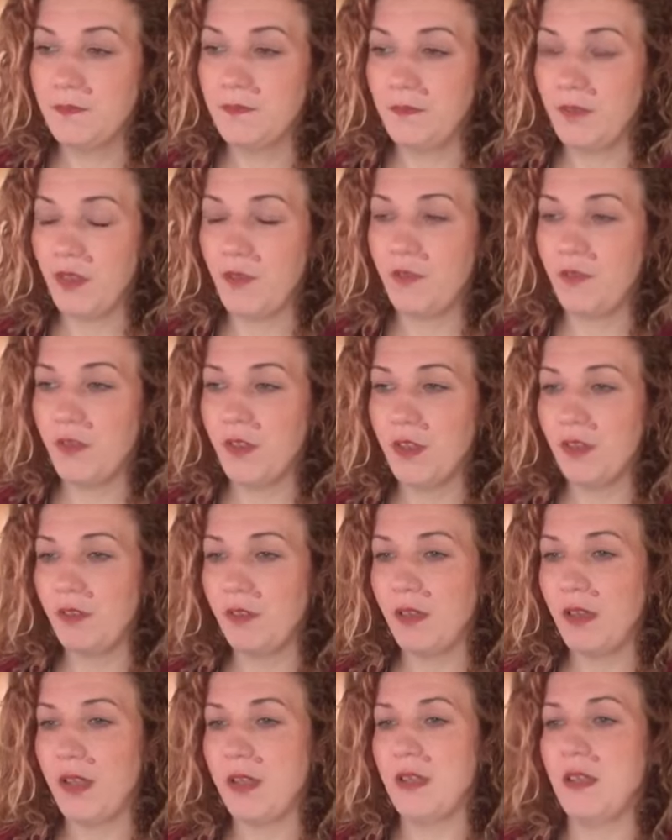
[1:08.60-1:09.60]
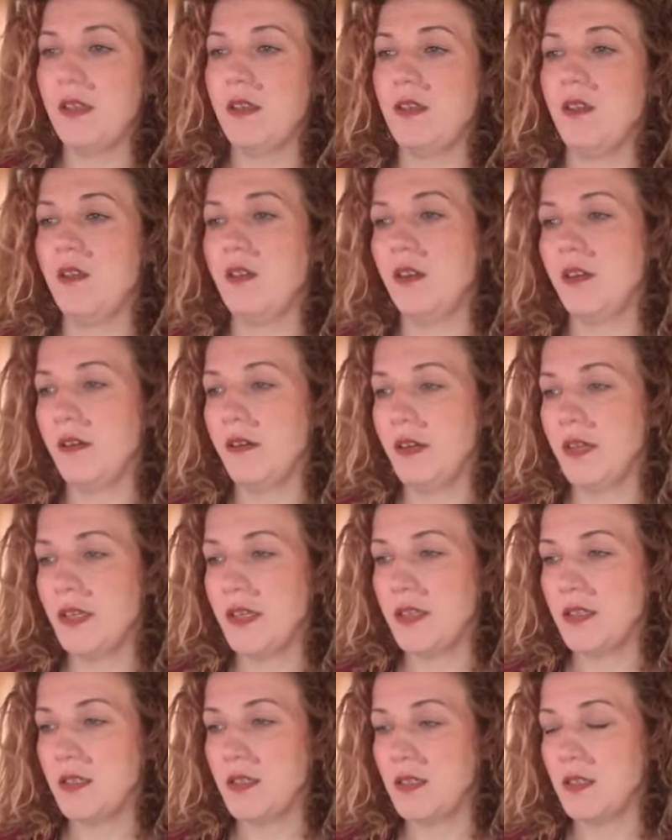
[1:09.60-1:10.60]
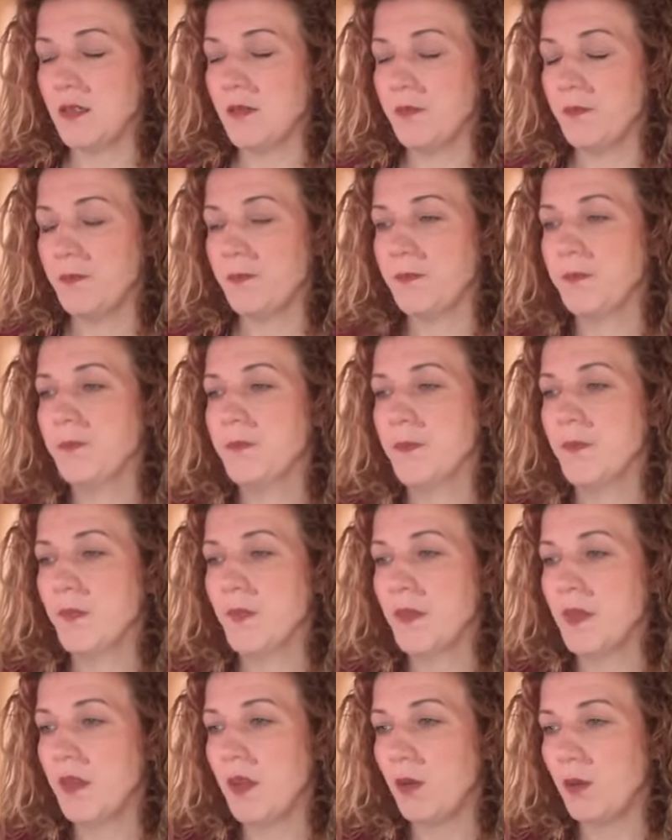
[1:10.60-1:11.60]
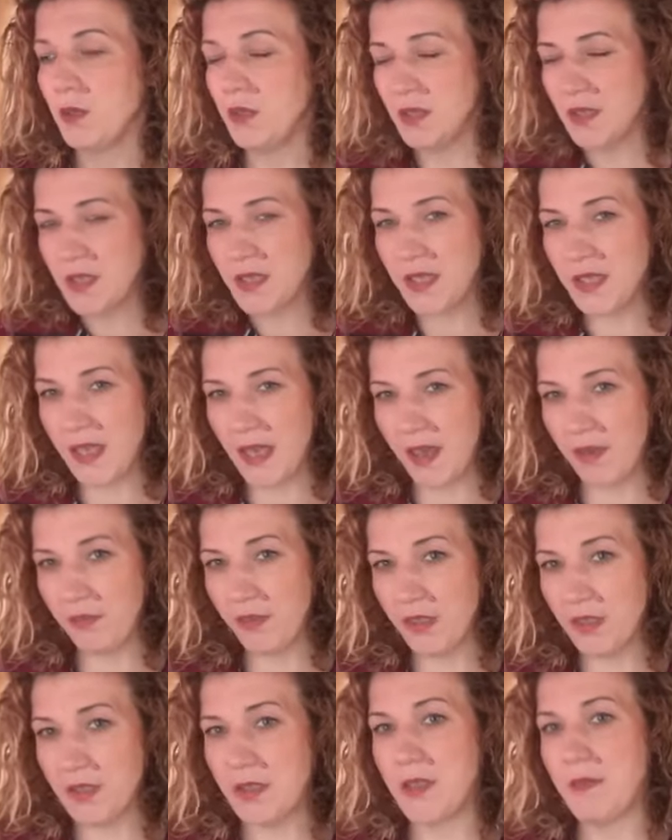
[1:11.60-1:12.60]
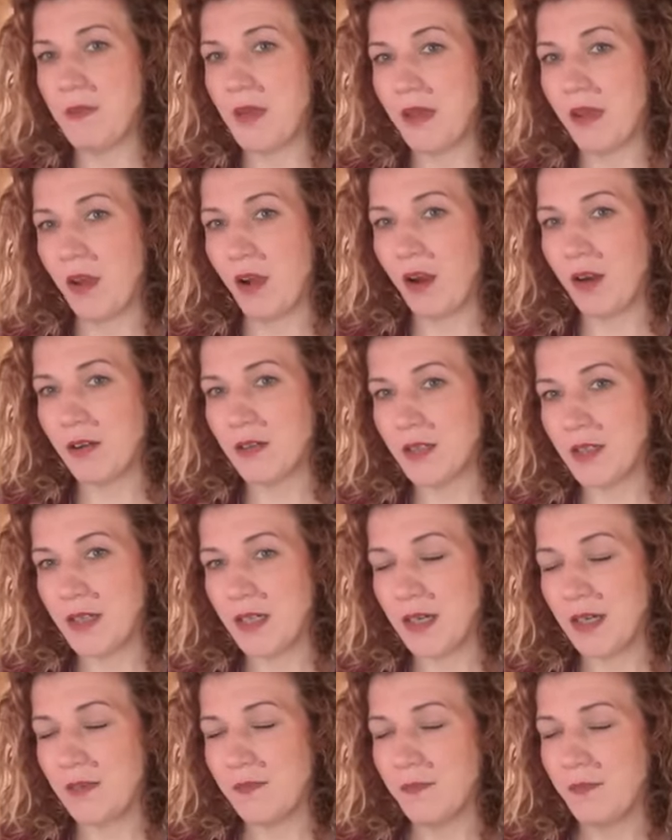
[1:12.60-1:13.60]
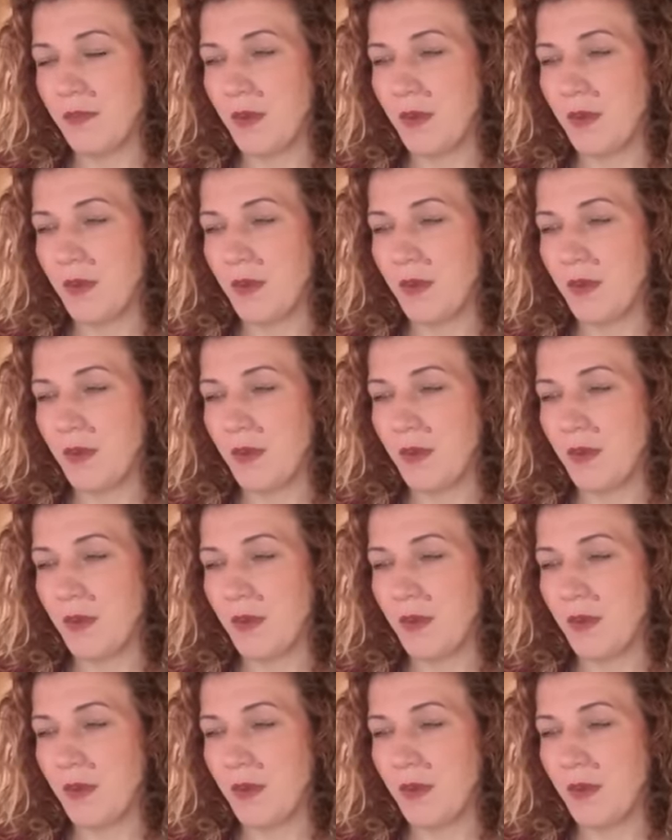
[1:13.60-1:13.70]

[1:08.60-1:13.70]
I feel like there is, I want to say, a heaviness in my heart today.